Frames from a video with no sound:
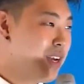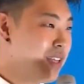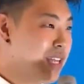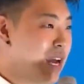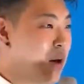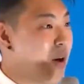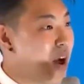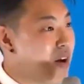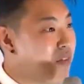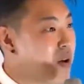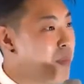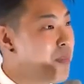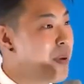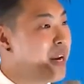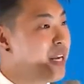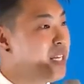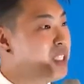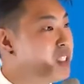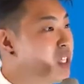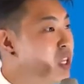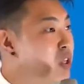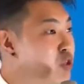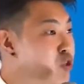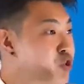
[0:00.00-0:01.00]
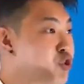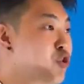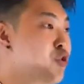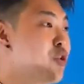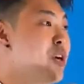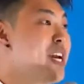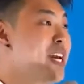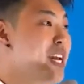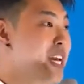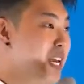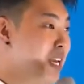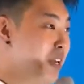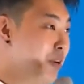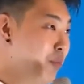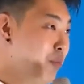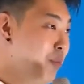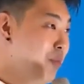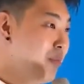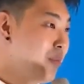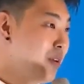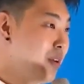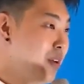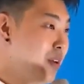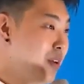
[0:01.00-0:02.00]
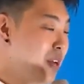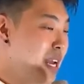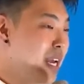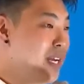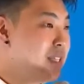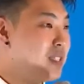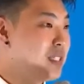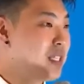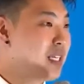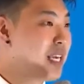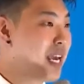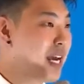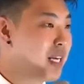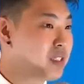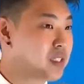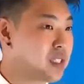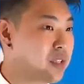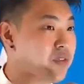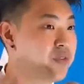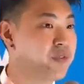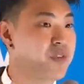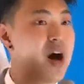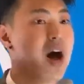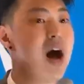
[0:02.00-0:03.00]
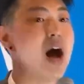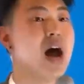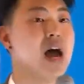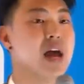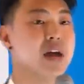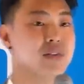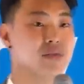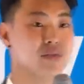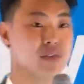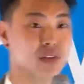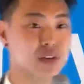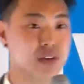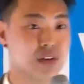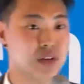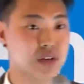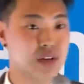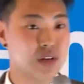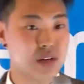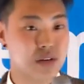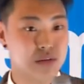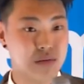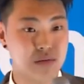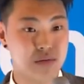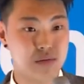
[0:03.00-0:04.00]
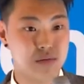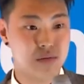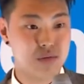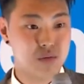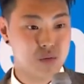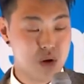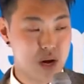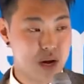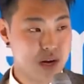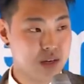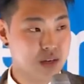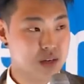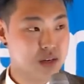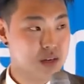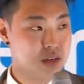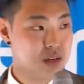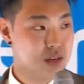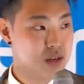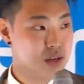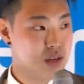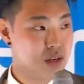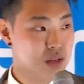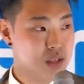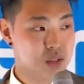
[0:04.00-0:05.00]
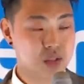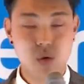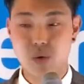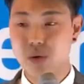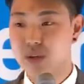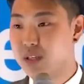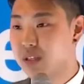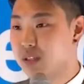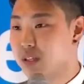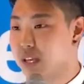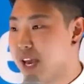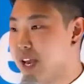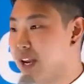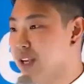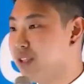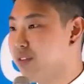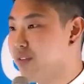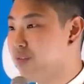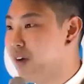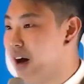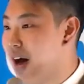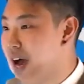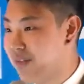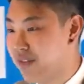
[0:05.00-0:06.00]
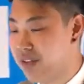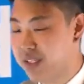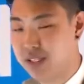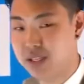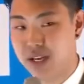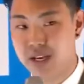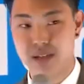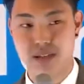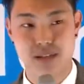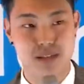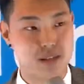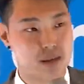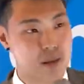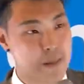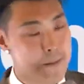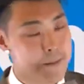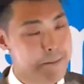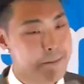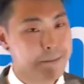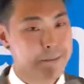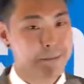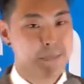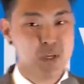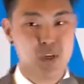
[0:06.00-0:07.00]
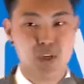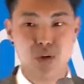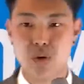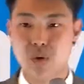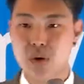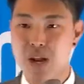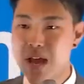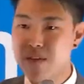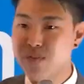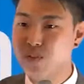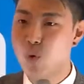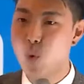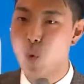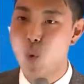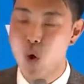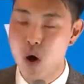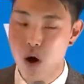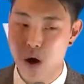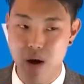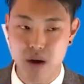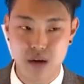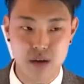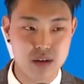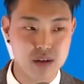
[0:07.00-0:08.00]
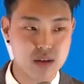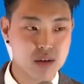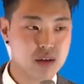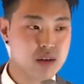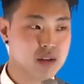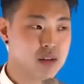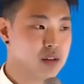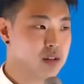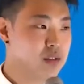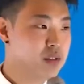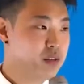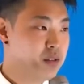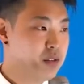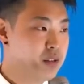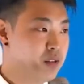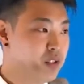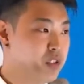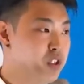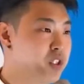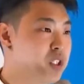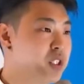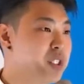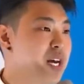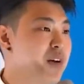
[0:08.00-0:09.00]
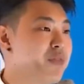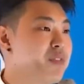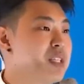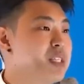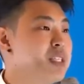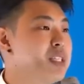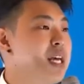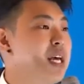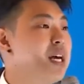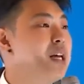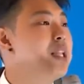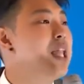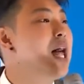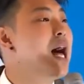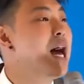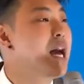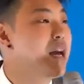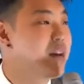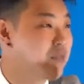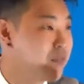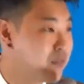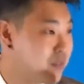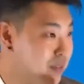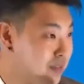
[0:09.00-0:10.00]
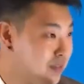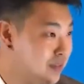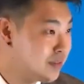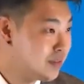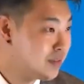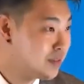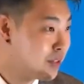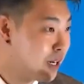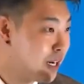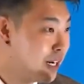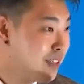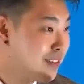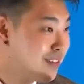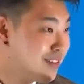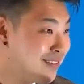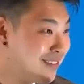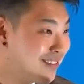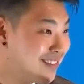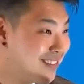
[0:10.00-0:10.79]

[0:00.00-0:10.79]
Now, everybody's dream is to get to 5, right? So getting to 5 is this. You don't have to work. You just have to stay alive, right?